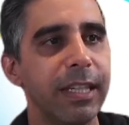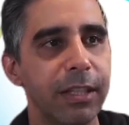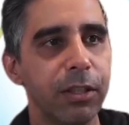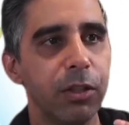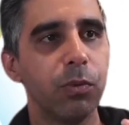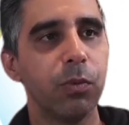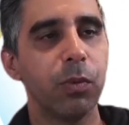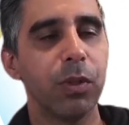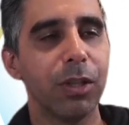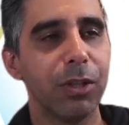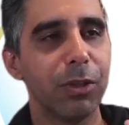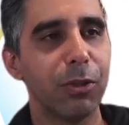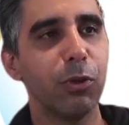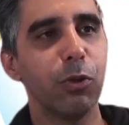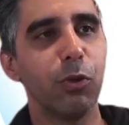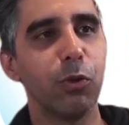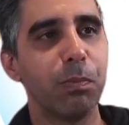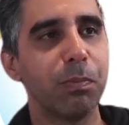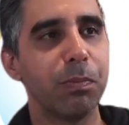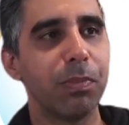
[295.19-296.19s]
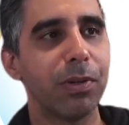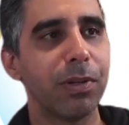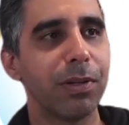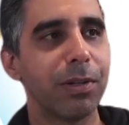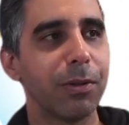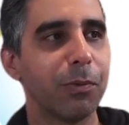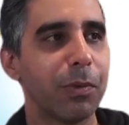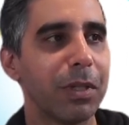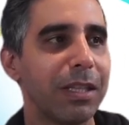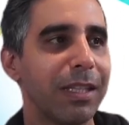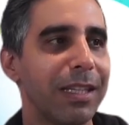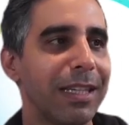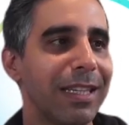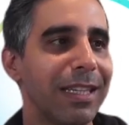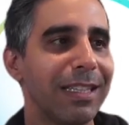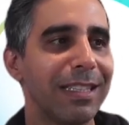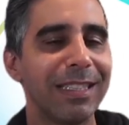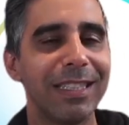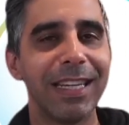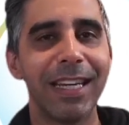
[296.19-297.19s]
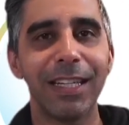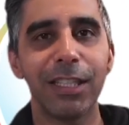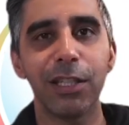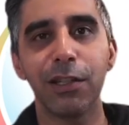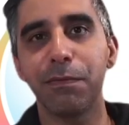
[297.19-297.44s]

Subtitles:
you will loop with the intent